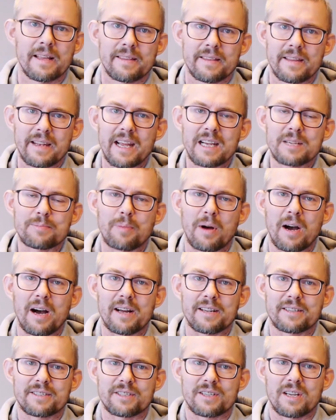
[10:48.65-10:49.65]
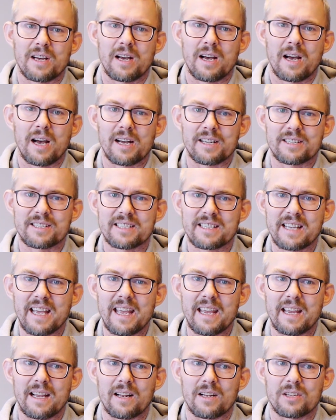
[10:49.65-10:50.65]
The next parts are
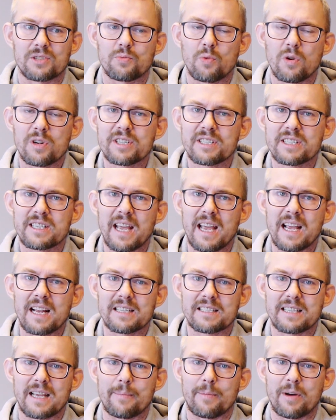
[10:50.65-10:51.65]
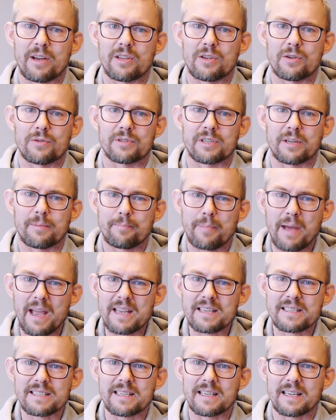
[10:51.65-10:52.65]
scales. What scales am I using?
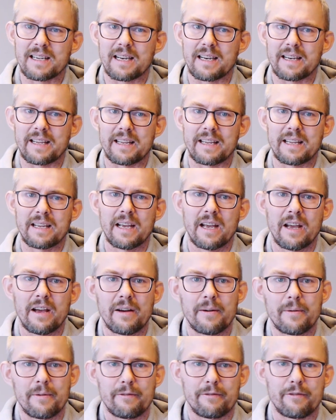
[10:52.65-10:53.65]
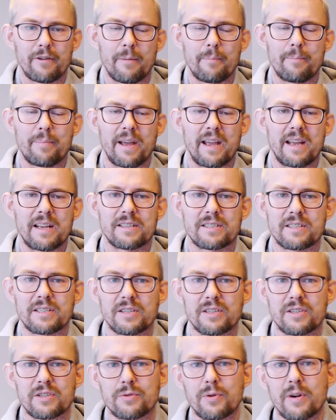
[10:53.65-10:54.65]
Basically, from page
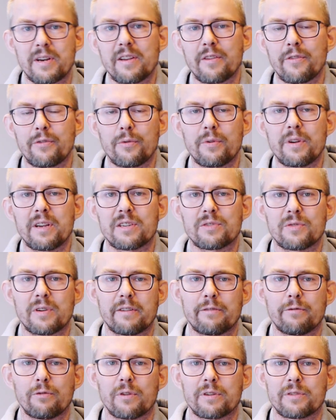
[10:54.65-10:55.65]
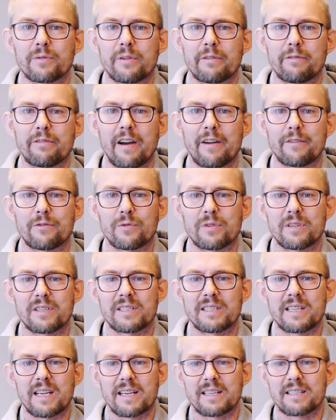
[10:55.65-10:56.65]
23, 24, 25,
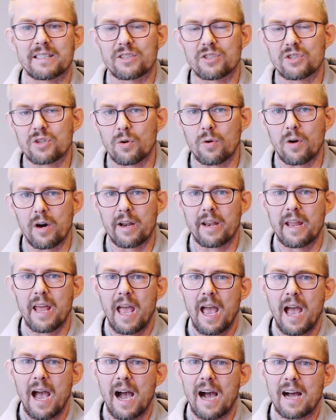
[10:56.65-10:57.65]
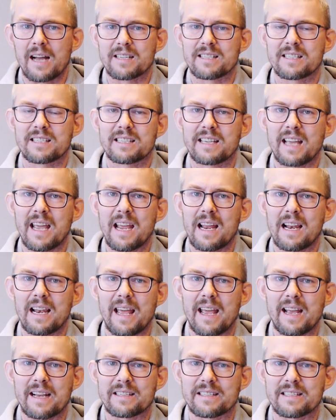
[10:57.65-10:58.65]
26 and so on are scale
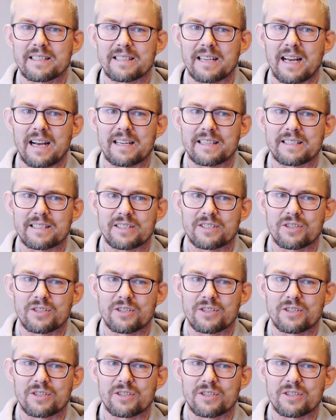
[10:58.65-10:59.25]
exercises.